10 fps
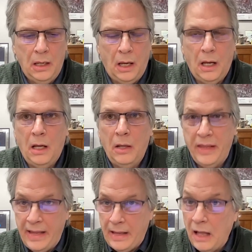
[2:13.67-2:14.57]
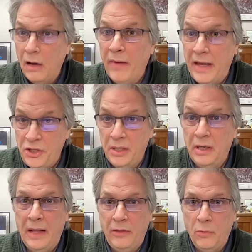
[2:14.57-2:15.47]
the elevation
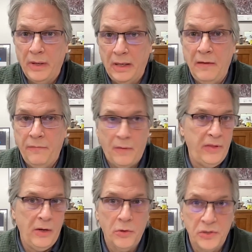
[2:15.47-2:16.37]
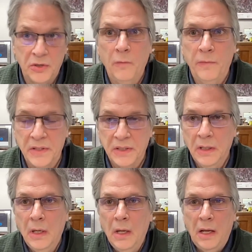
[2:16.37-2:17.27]
and the relief of the Earth's surface.
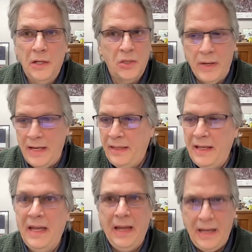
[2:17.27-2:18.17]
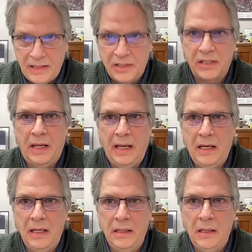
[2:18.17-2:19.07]
And so anything it hits, it
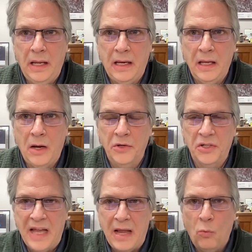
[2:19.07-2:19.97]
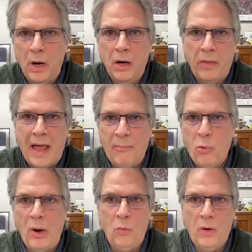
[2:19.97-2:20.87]
can understand where that
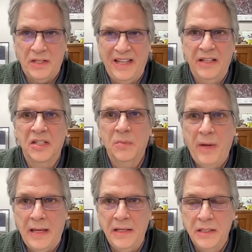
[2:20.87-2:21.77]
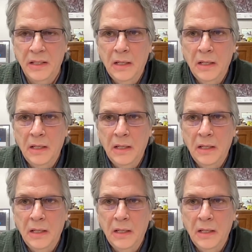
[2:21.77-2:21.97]
point was in space.